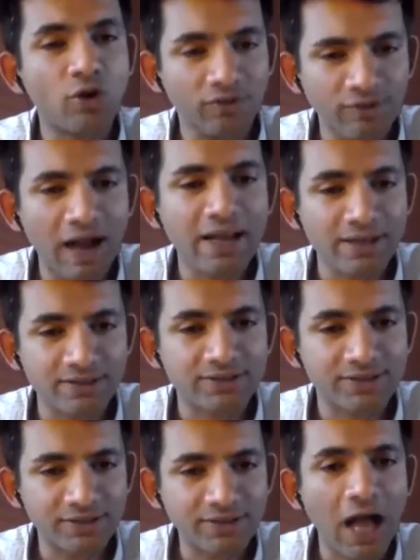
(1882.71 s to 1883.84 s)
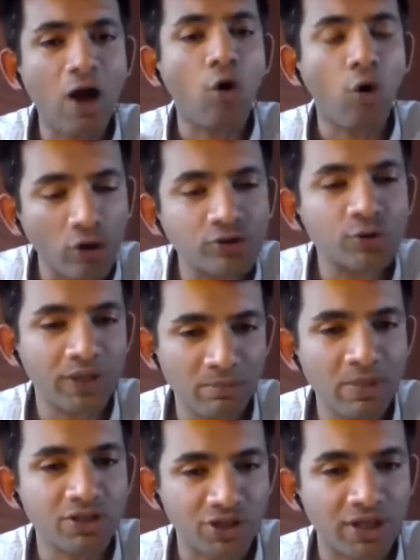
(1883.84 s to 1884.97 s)
of violences are also
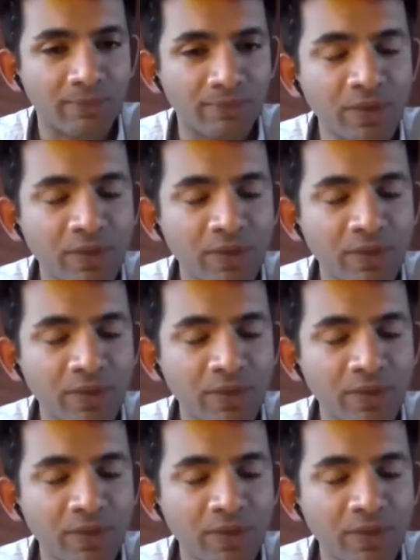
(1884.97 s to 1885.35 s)
emerging